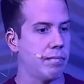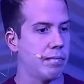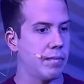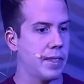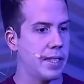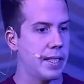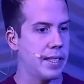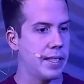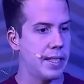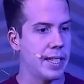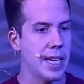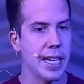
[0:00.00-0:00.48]

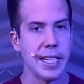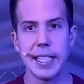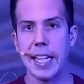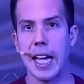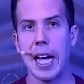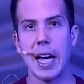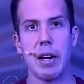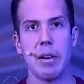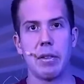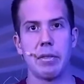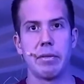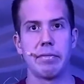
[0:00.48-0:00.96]
Sit
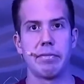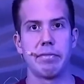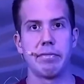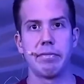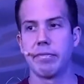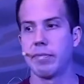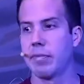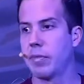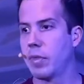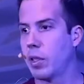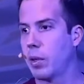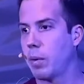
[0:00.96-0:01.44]
down,
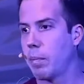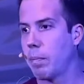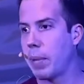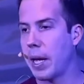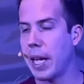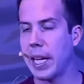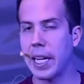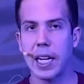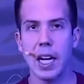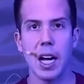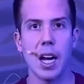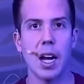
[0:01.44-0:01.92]

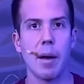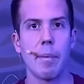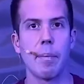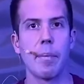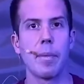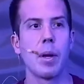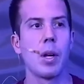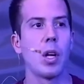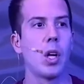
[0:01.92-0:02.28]
pick up,